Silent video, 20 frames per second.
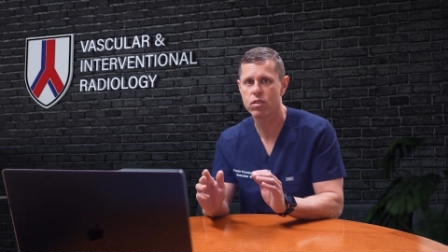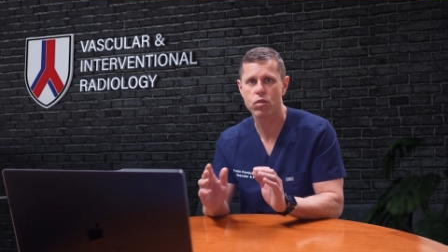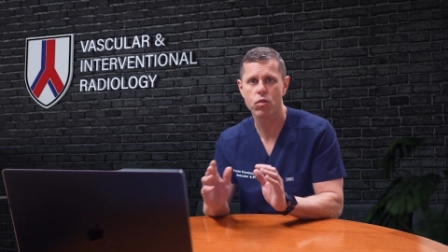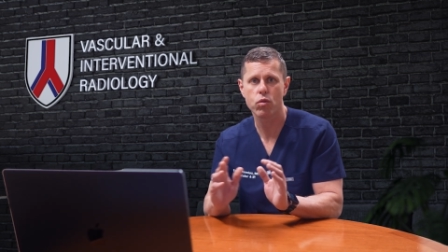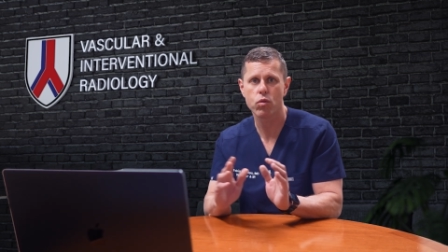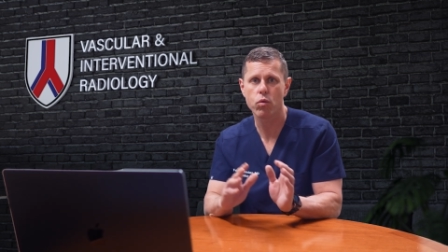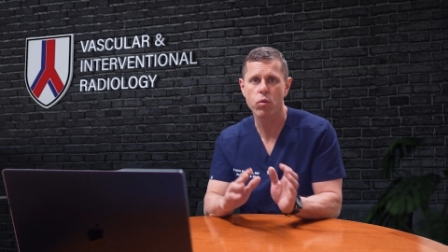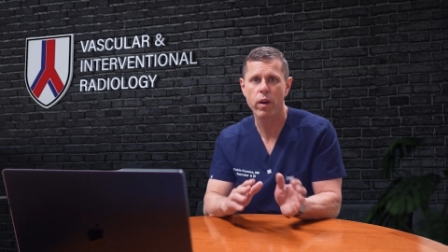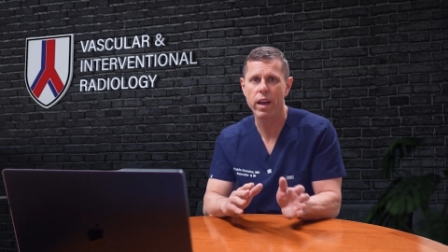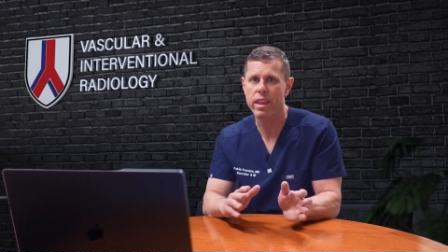to
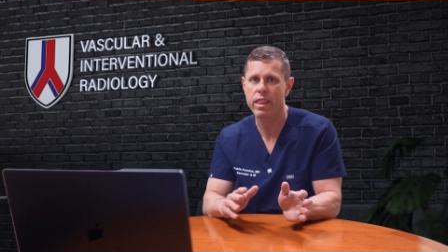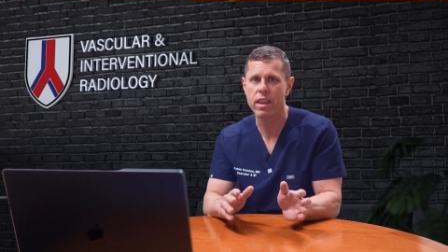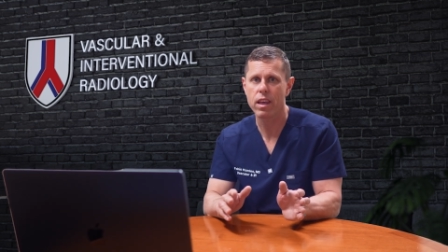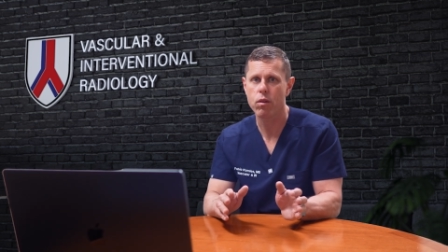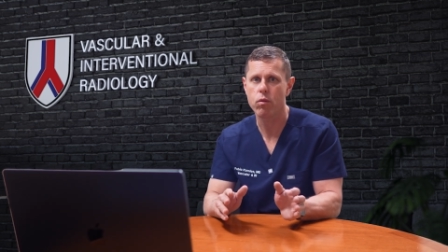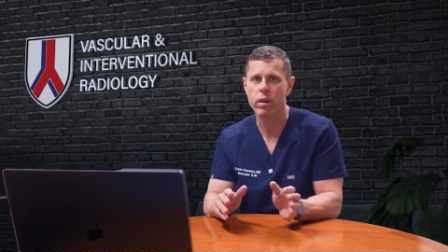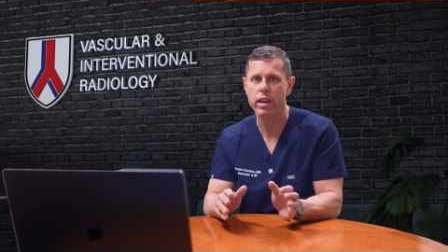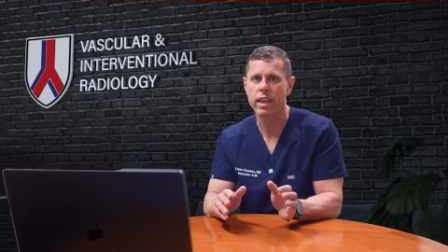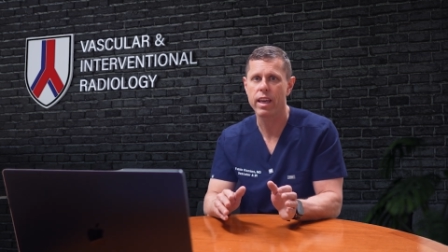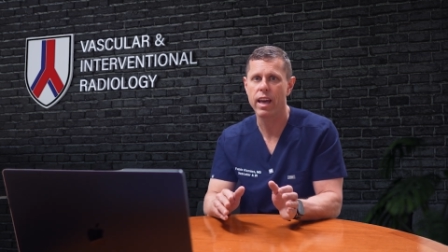do anything
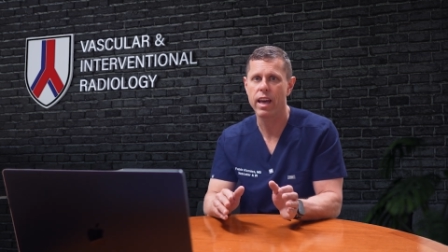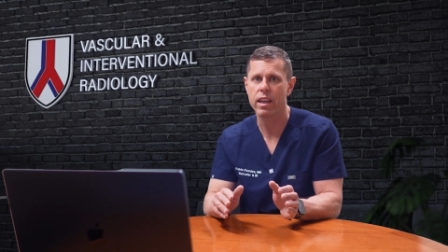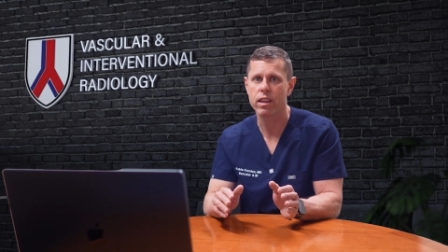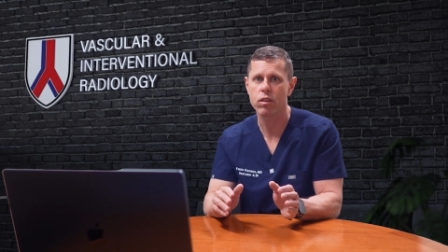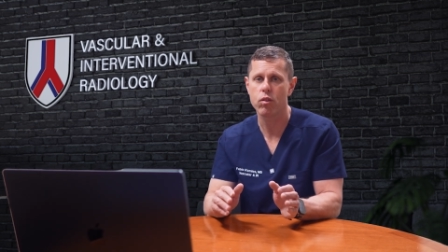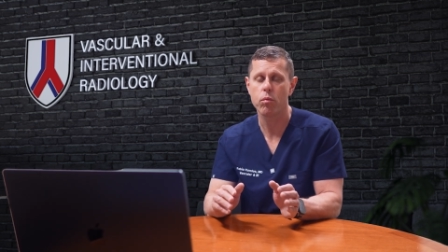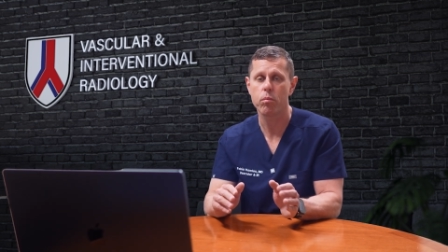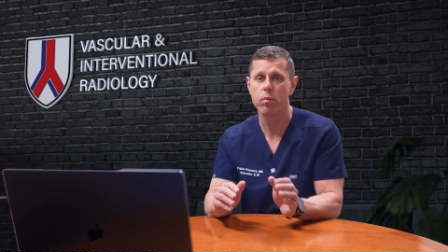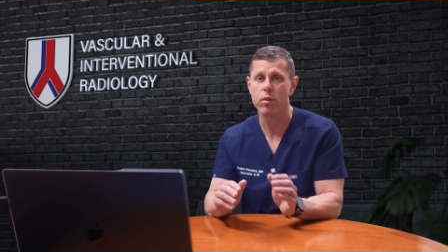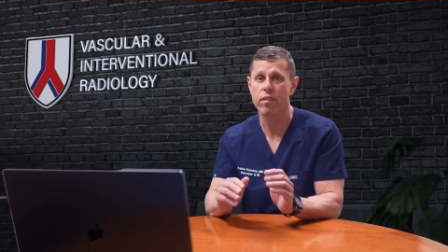we can
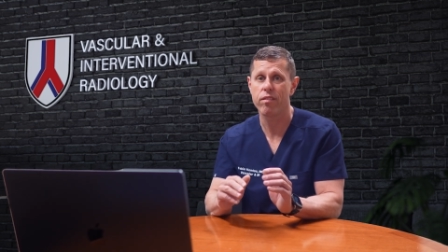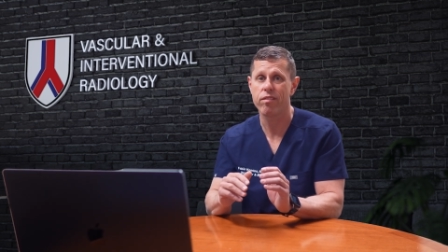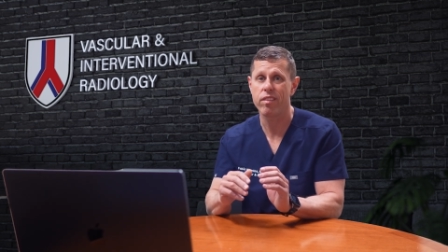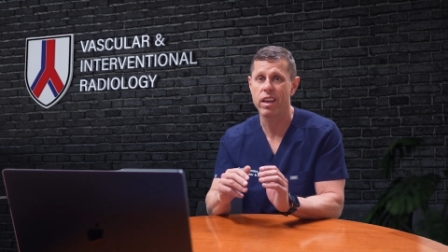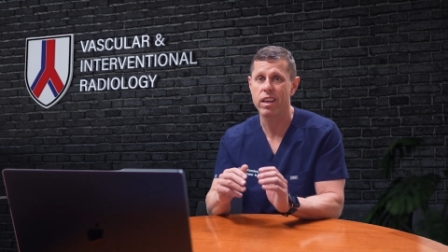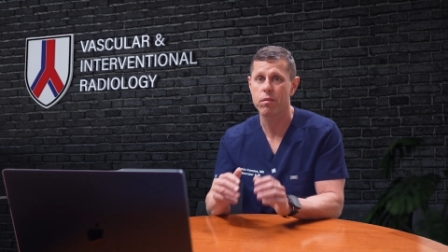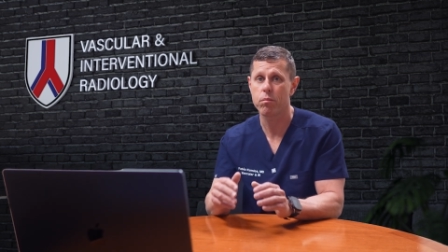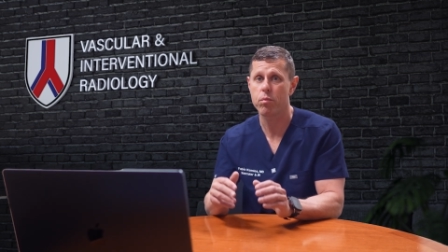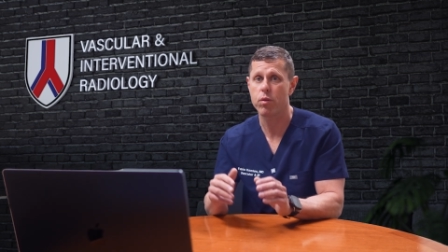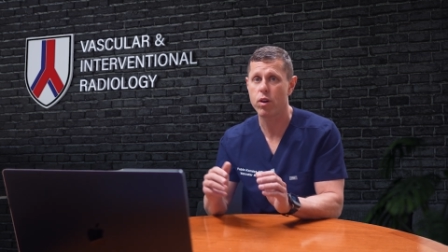to
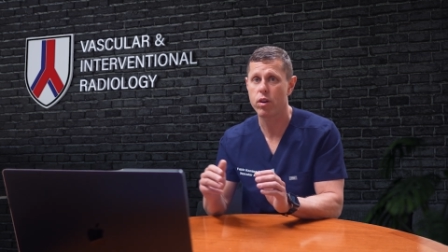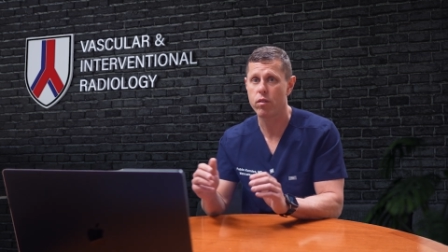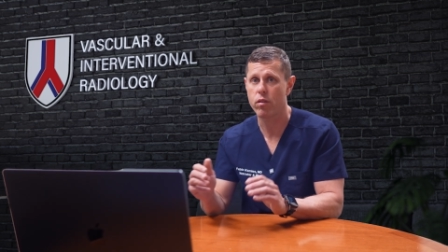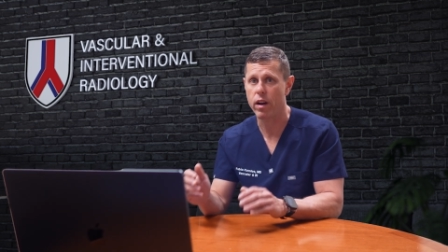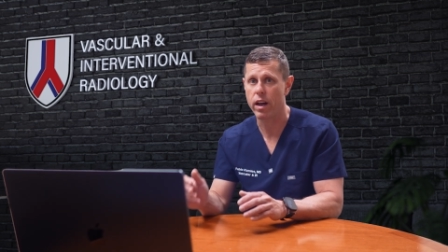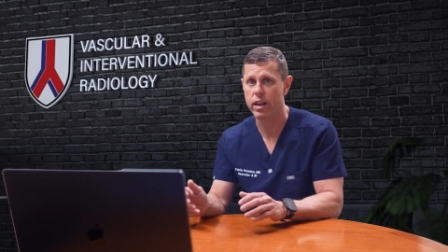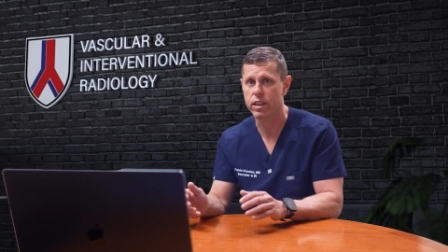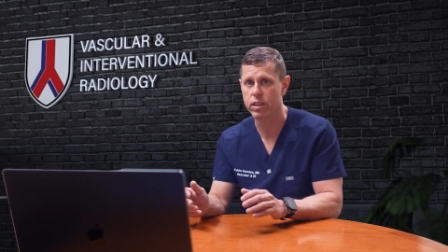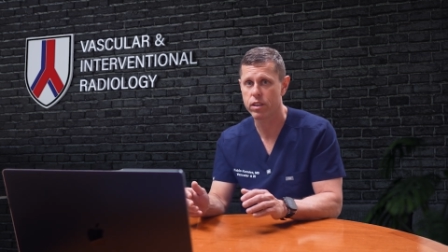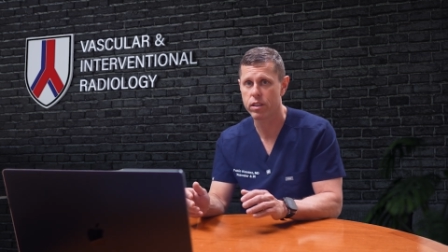prevent
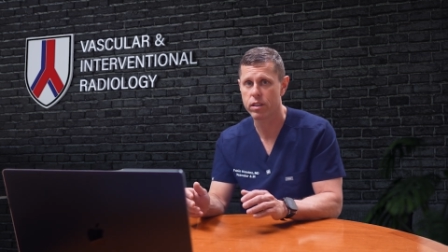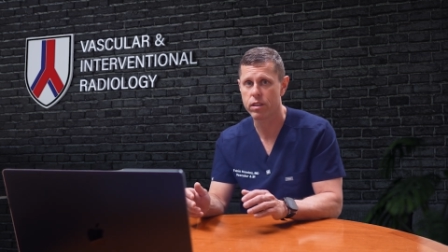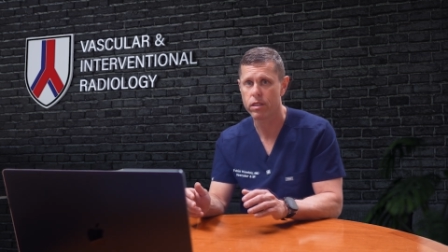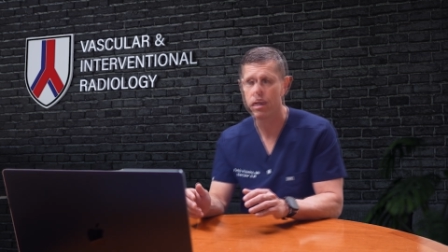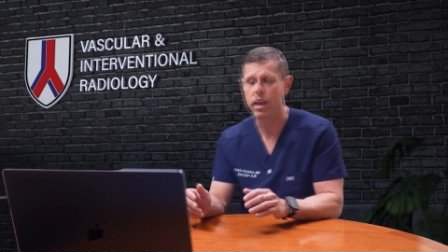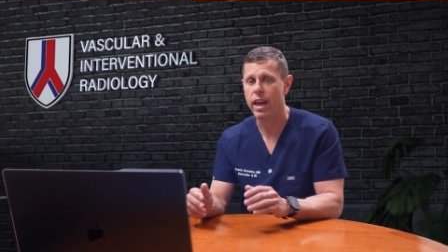progression